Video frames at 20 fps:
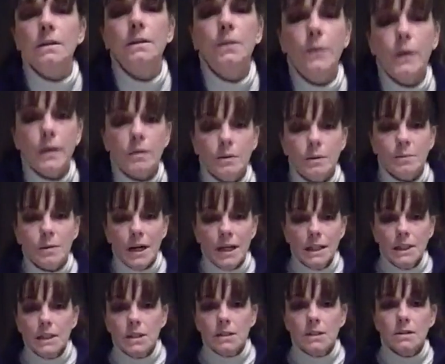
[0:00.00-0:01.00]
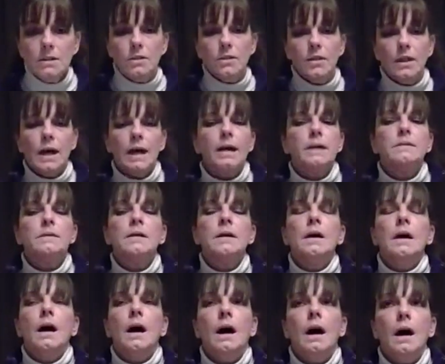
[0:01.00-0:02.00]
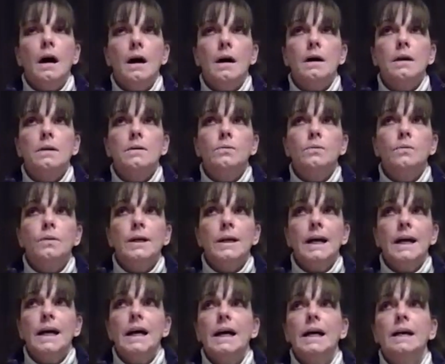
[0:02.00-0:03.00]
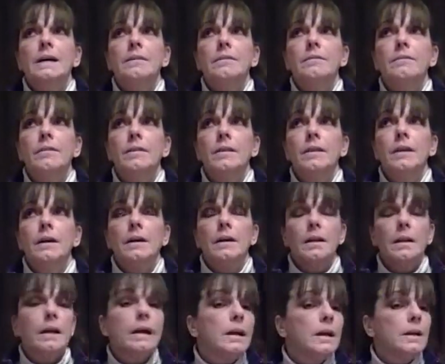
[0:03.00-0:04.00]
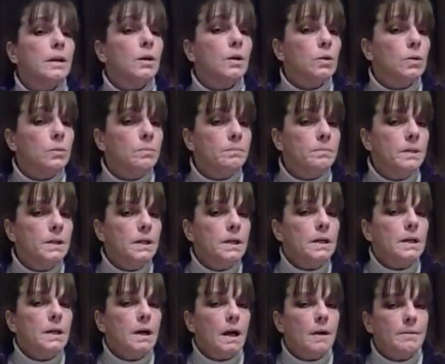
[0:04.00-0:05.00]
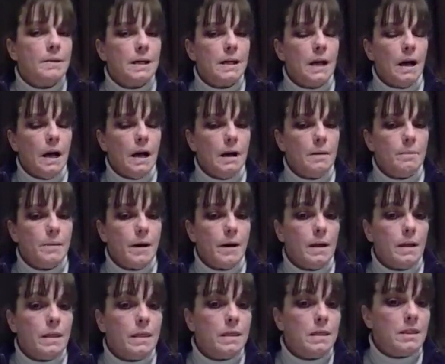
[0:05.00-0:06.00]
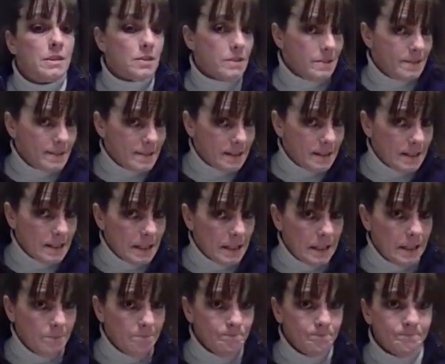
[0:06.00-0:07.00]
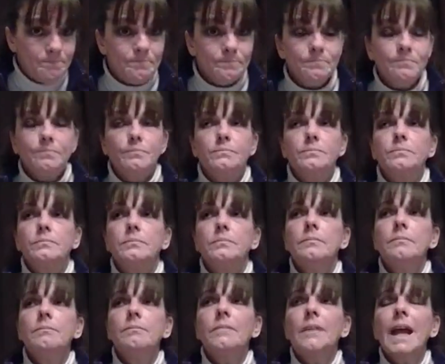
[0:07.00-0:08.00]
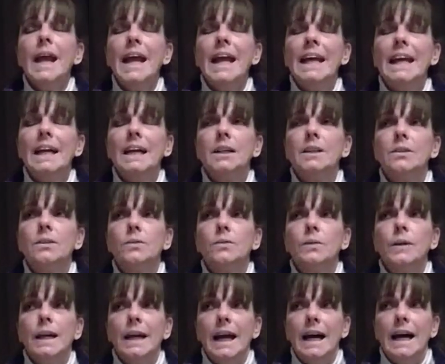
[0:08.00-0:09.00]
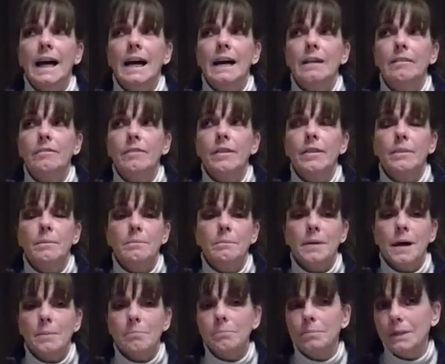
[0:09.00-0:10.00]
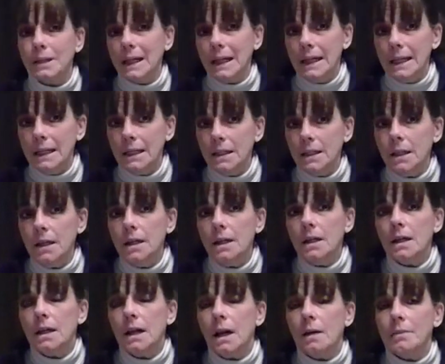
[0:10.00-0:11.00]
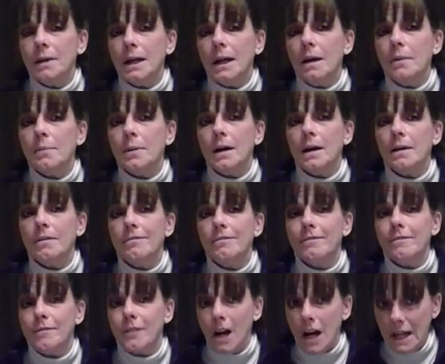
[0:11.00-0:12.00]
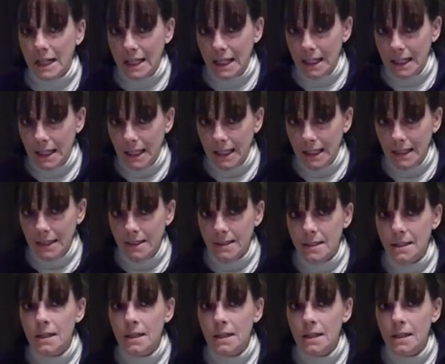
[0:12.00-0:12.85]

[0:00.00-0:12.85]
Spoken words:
quick reminder that we have the clay gnome coming up on Thursday night, and we have the mum plate coming up on Friday night.